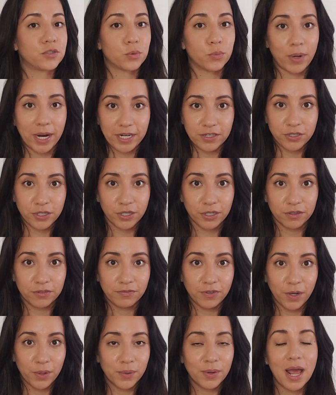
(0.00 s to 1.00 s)
right to your
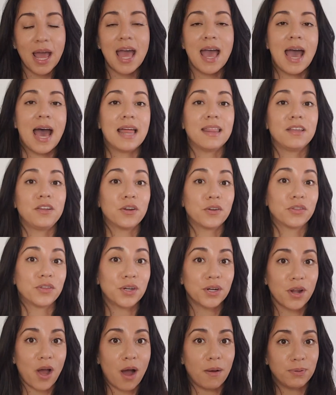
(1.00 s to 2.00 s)
phone. And then your
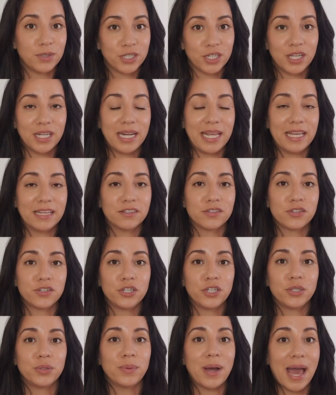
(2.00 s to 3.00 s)
third option is
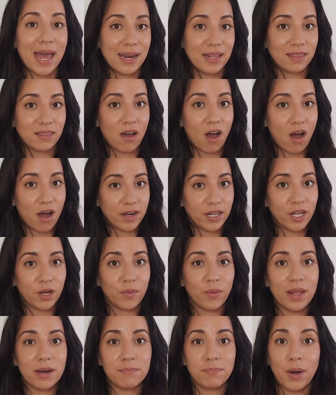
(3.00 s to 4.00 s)
to edit the audio
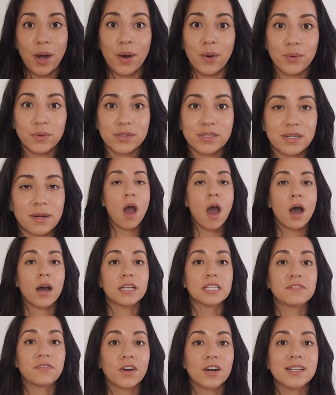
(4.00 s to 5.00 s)
in post. As far